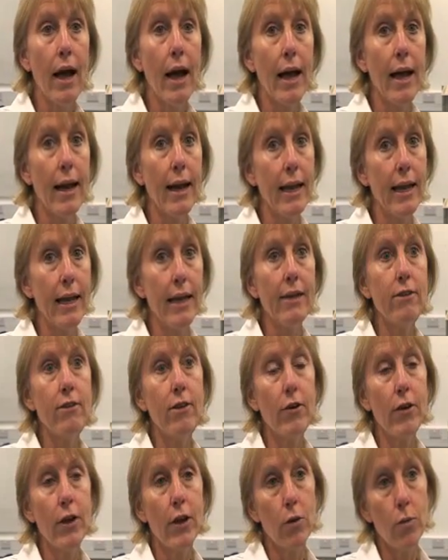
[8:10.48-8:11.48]
And Lee is
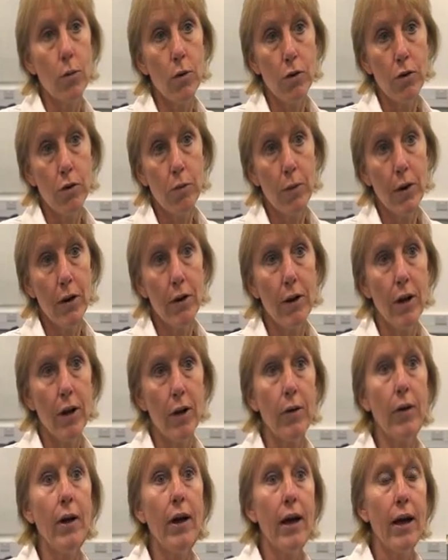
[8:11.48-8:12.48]
looking at water
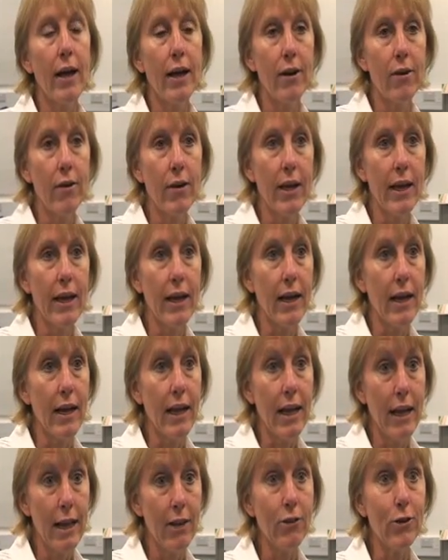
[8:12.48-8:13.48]
polo and looking at
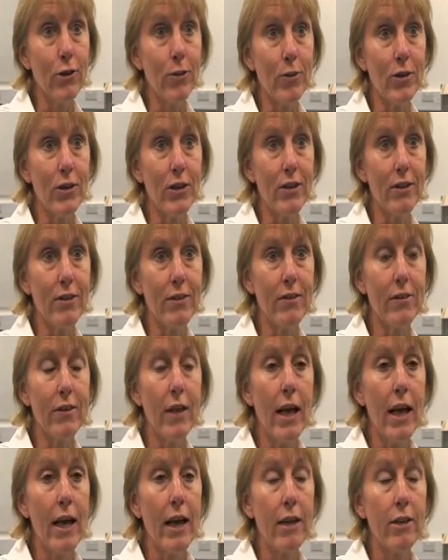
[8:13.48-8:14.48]
his options,
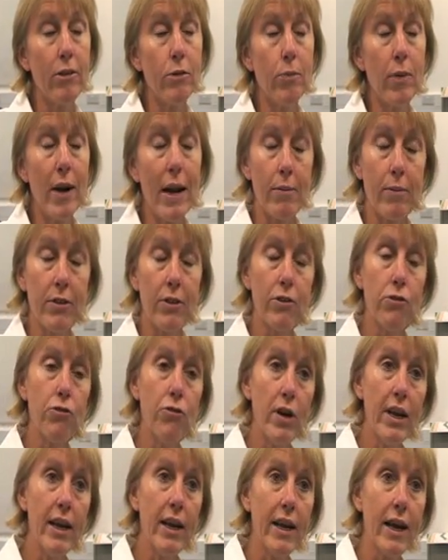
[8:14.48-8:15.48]
as perhaps he's
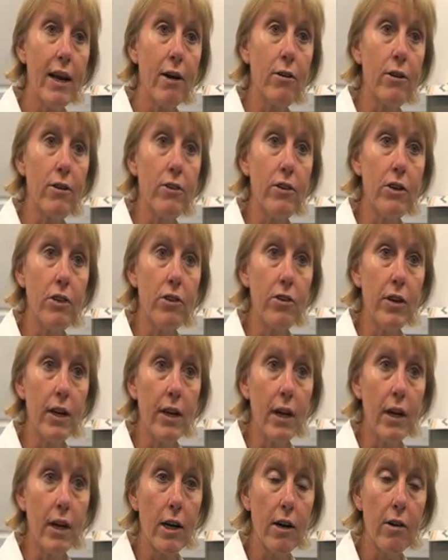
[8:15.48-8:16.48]
really now
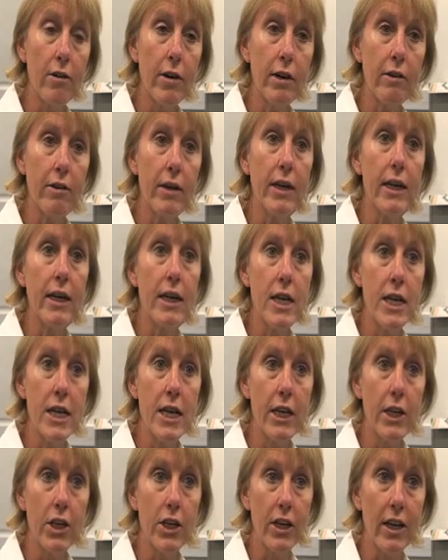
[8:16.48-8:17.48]
considering a career in
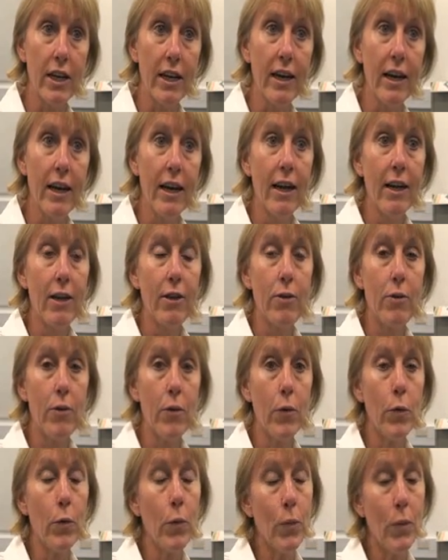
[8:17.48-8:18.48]
teaching.
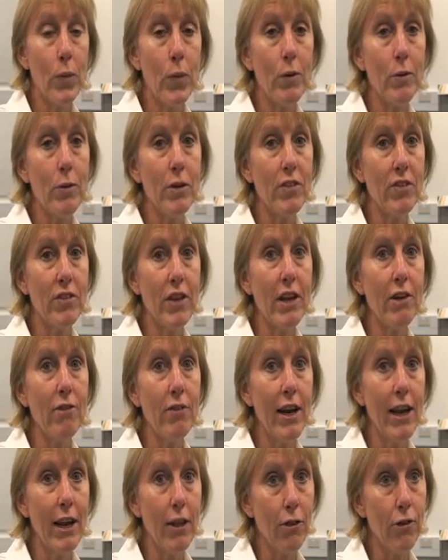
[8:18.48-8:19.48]
So what we're seeing
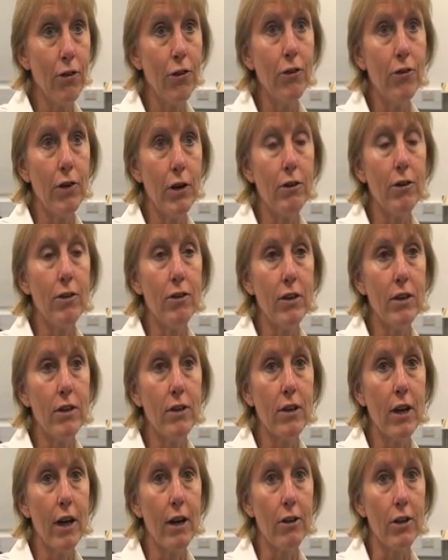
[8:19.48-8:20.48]
really through Recruiting
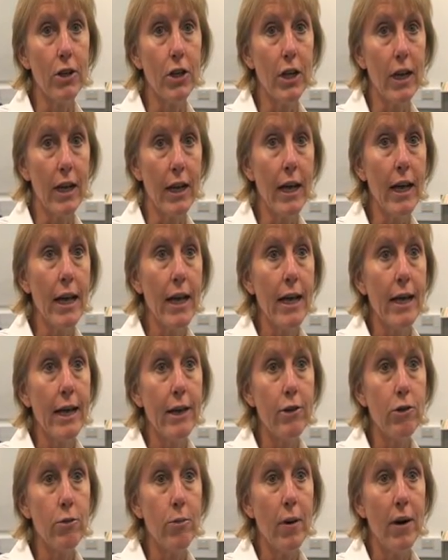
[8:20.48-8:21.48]
to Coaching
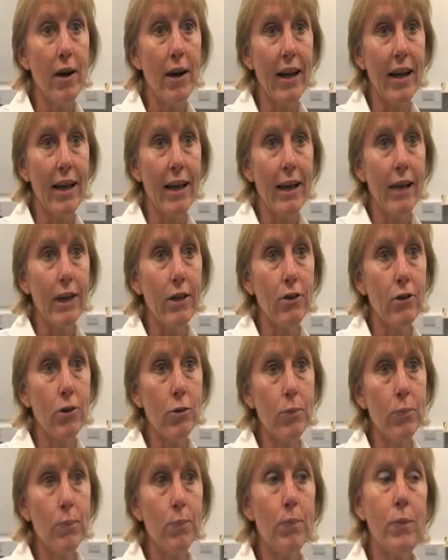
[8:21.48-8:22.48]
is by
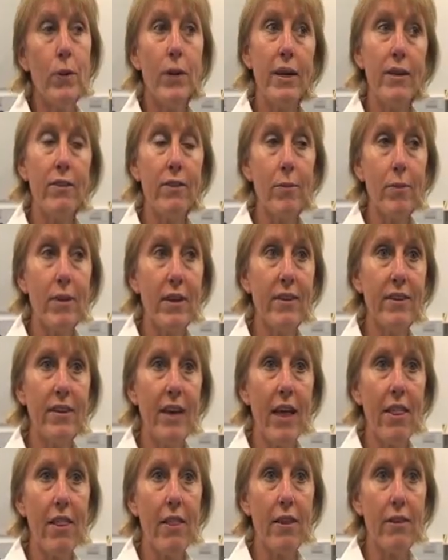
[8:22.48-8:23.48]
just putting something
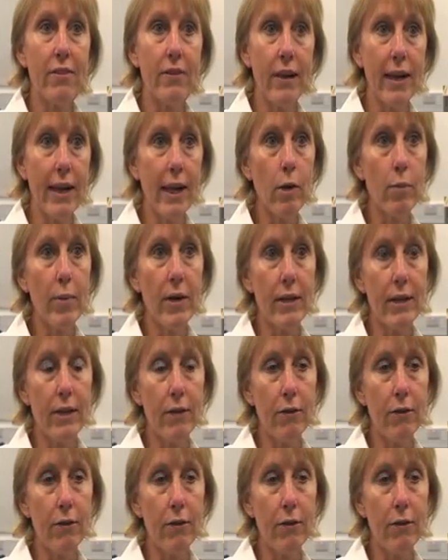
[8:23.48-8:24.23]
together that's a little bit